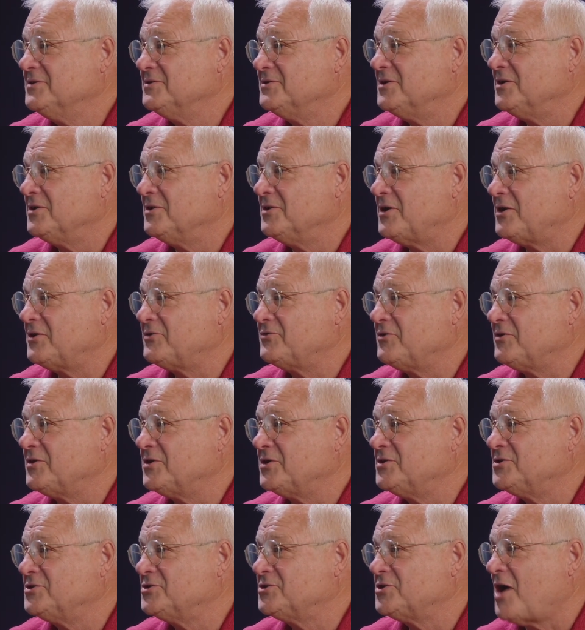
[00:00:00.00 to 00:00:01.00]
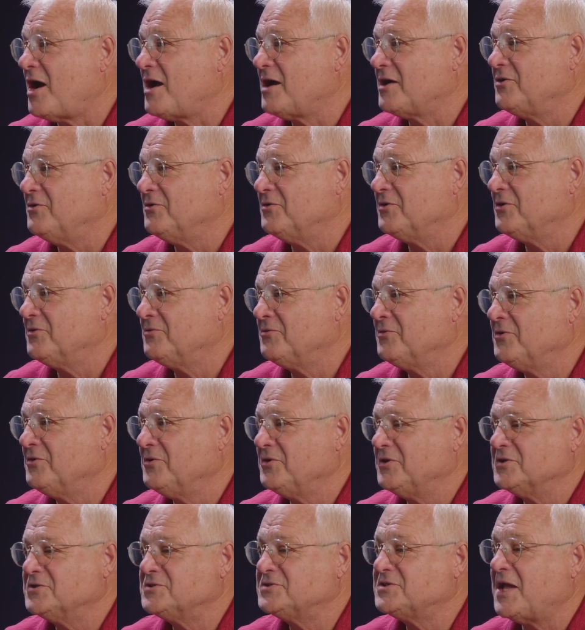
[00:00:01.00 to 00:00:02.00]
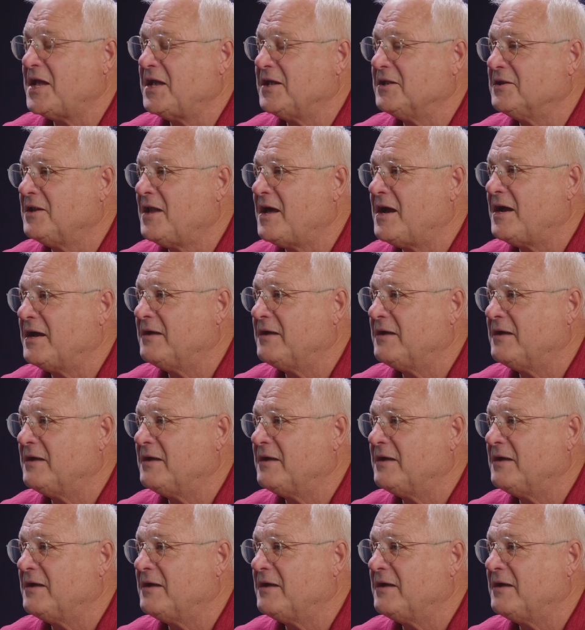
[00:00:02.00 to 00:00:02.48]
electric shock on it, really, to stay in line.